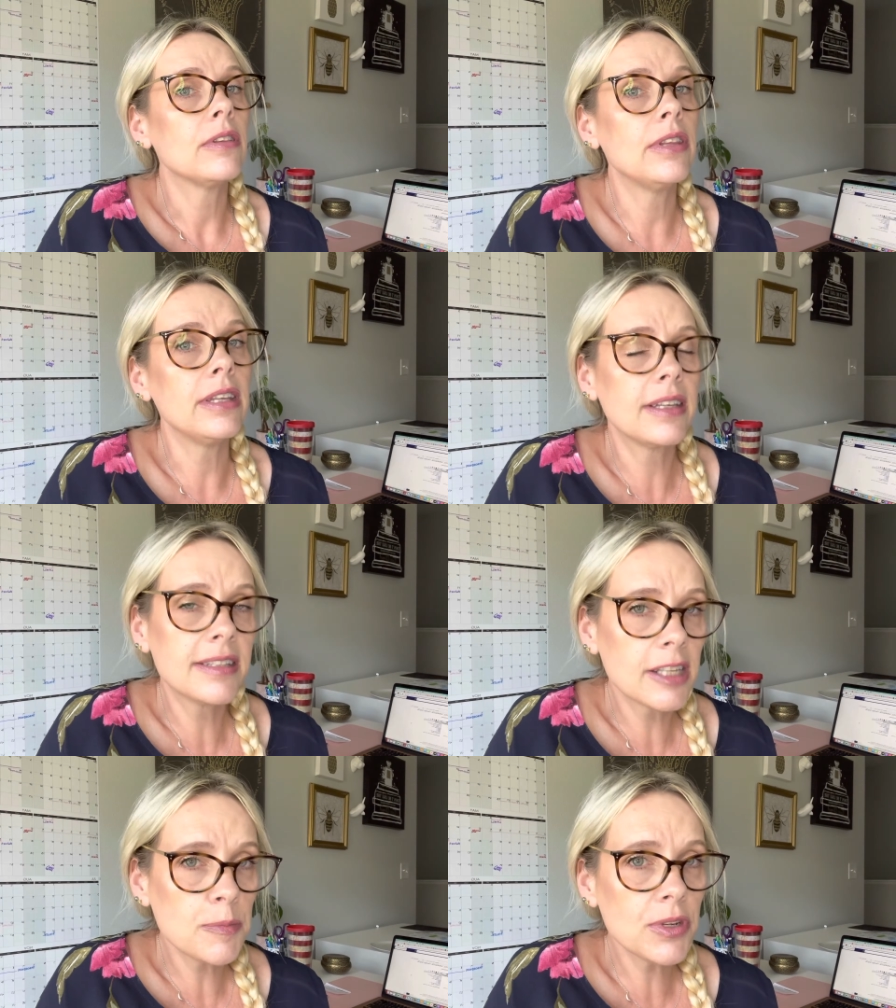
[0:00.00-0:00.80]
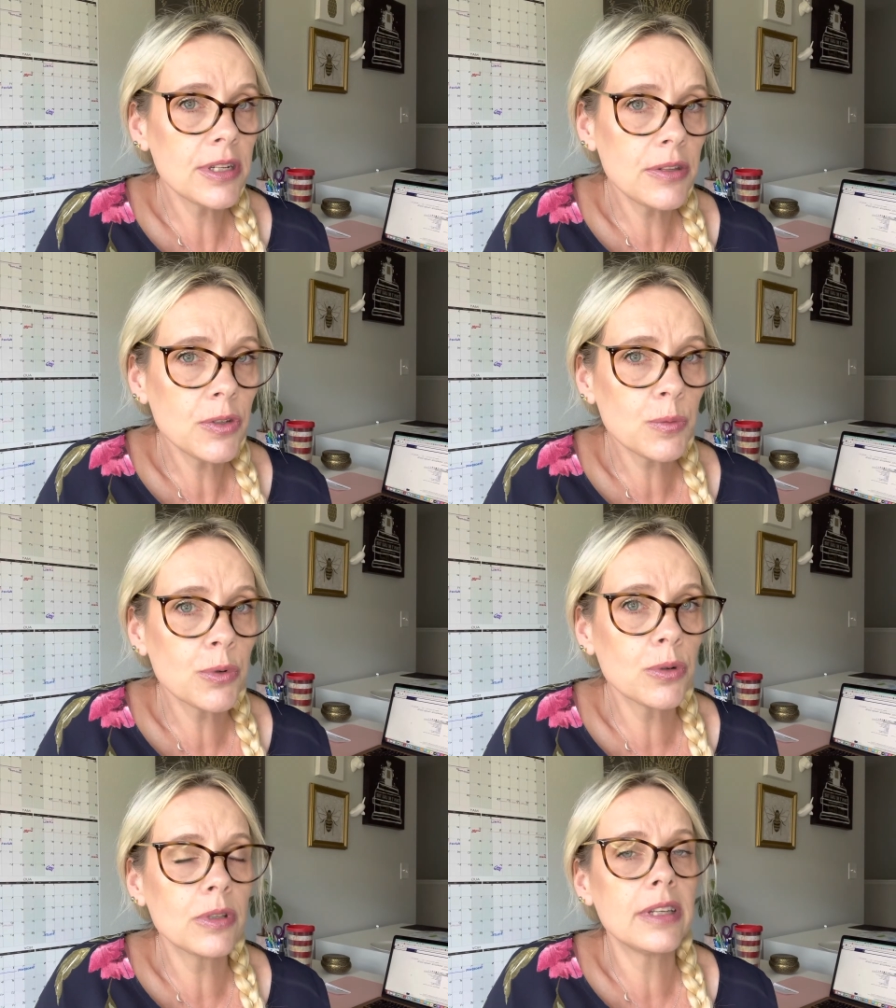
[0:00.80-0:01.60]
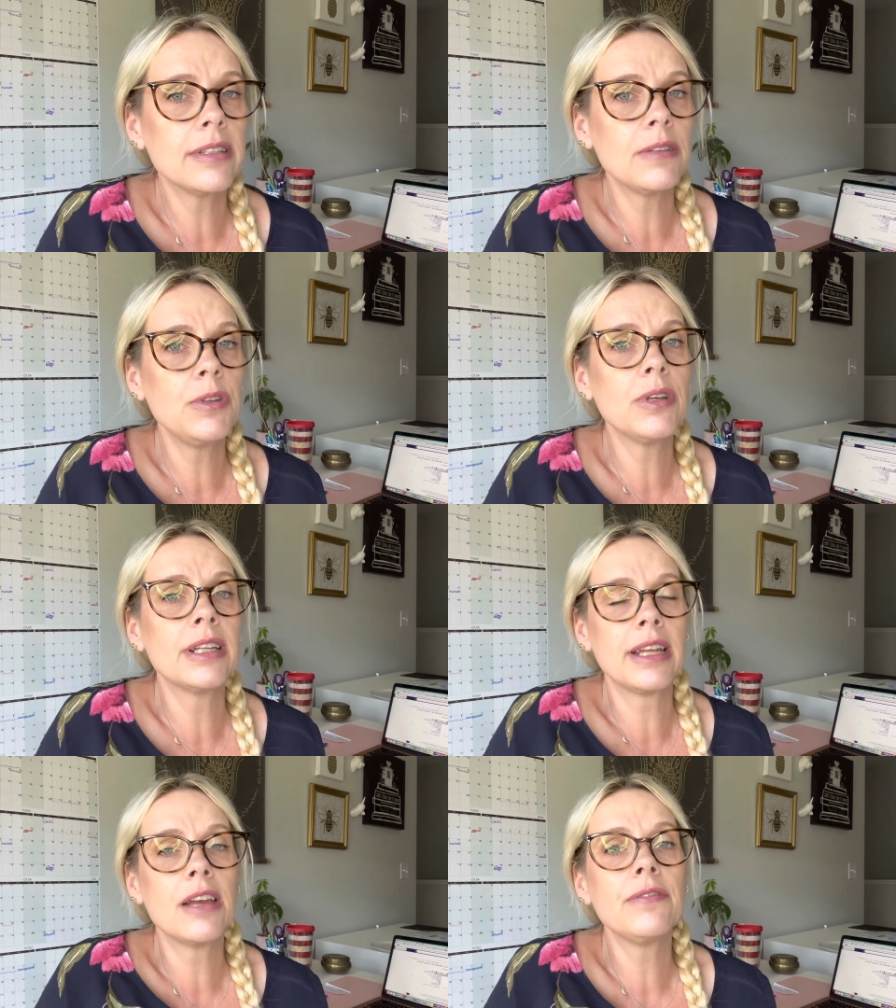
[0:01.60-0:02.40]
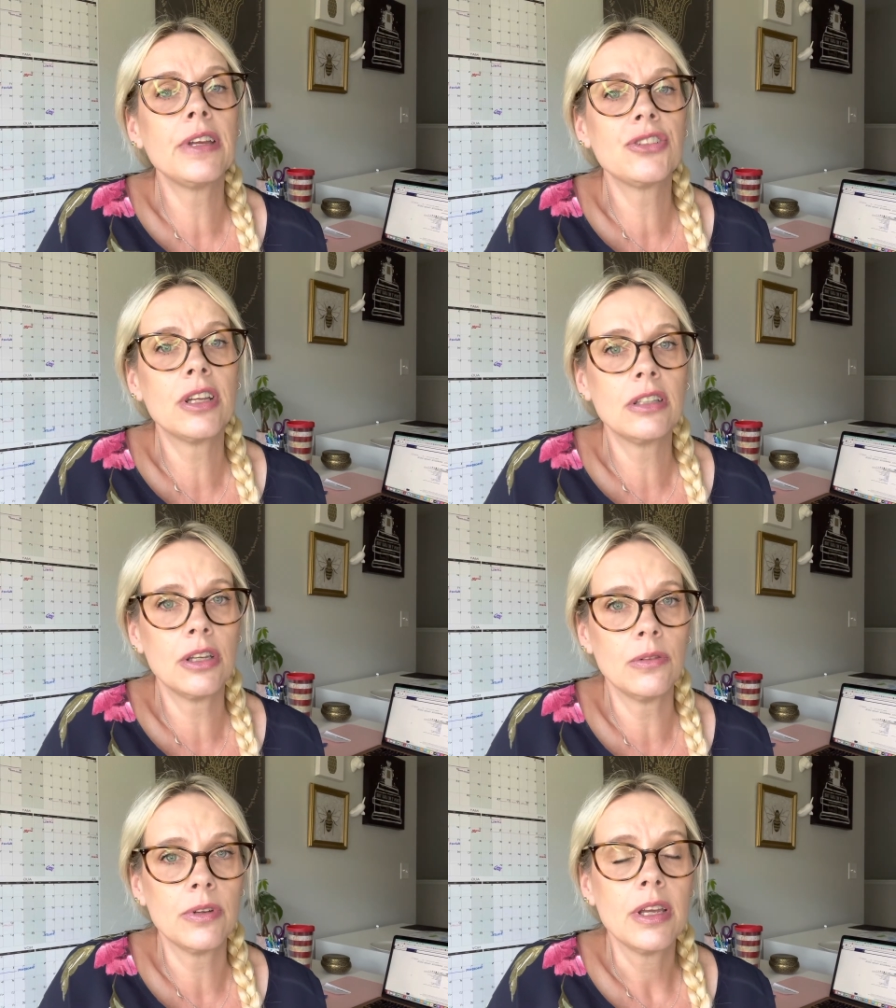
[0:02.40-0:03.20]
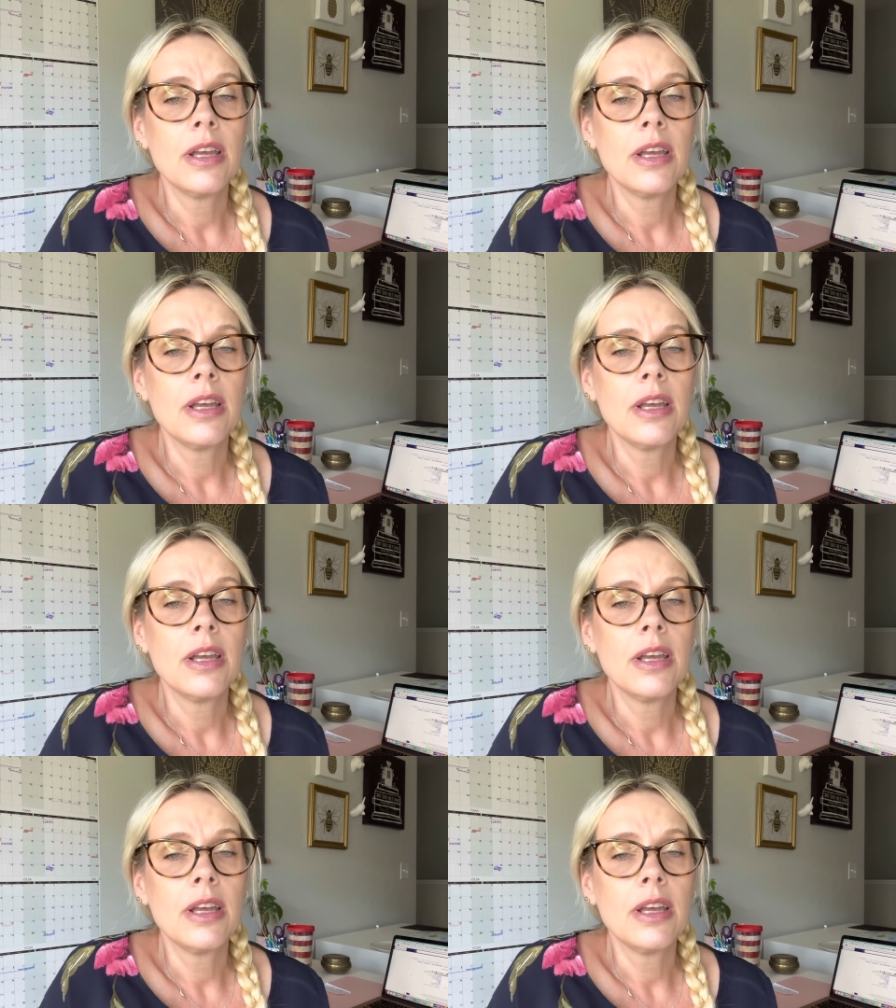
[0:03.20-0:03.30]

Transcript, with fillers: The exception to this rule is if you get an FHA loan.